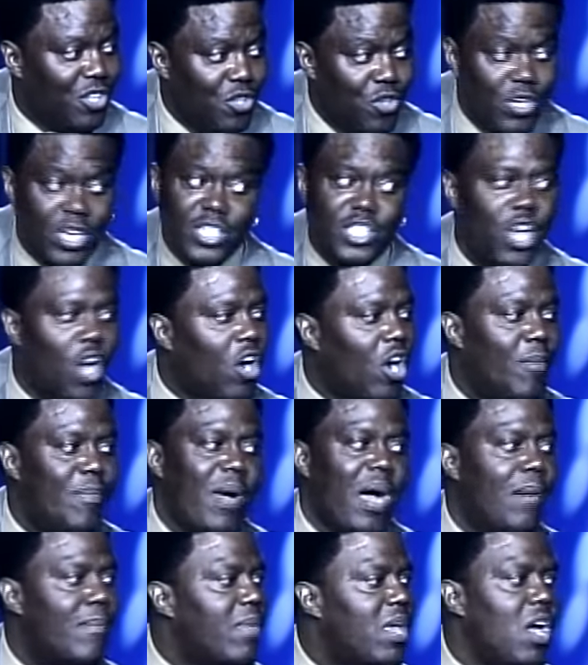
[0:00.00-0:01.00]
You can talk
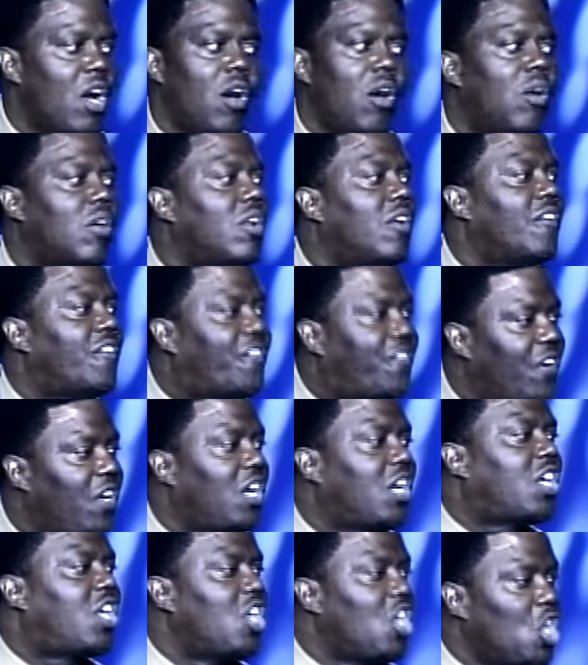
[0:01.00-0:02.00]
about me all the
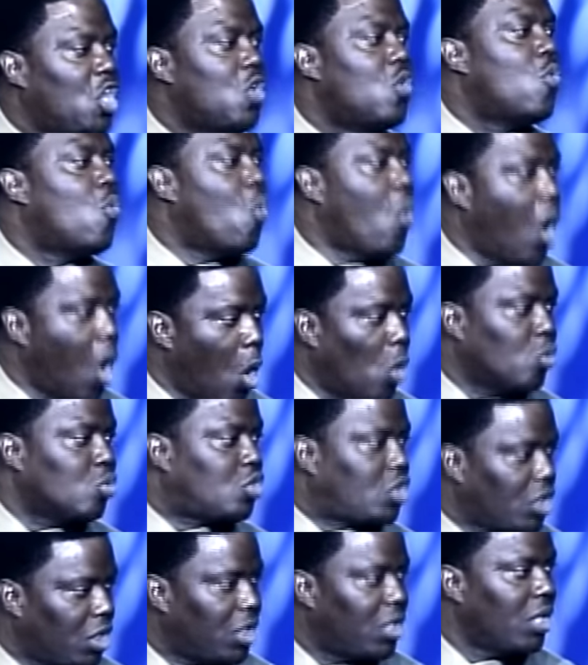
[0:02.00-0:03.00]
fuck you want.
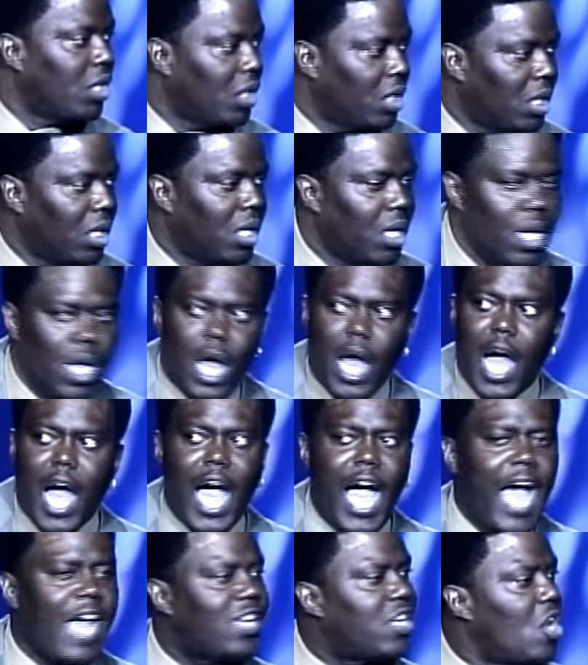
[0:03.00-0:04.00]

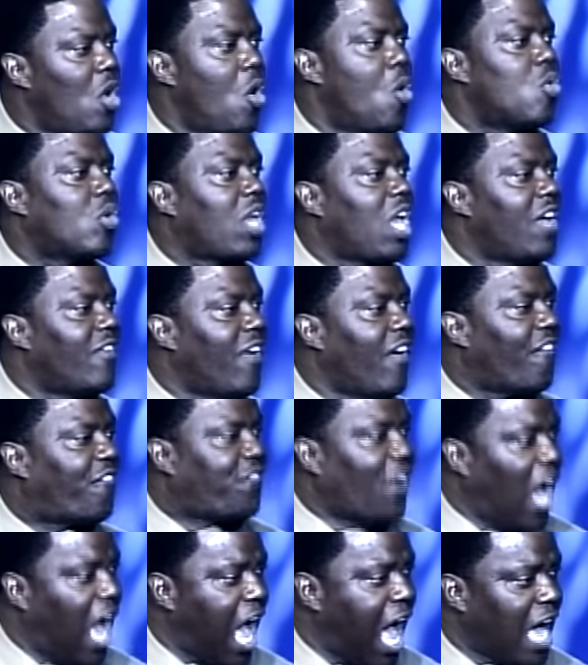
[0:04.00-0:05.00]
I don't give a
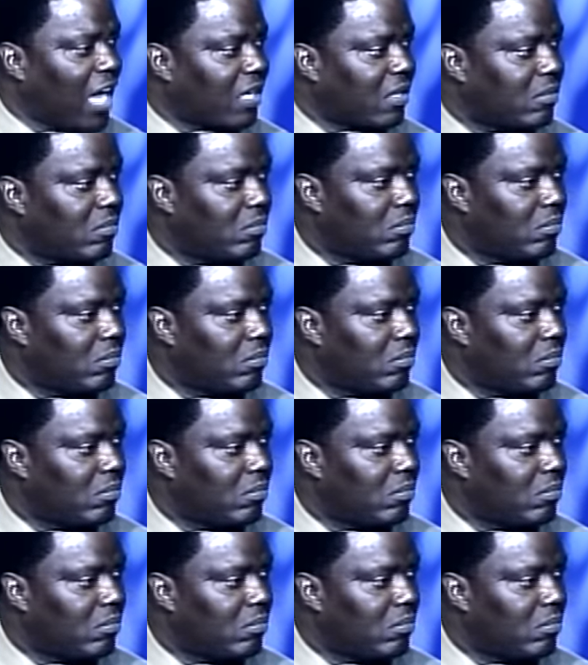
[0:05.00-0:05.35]
fuck.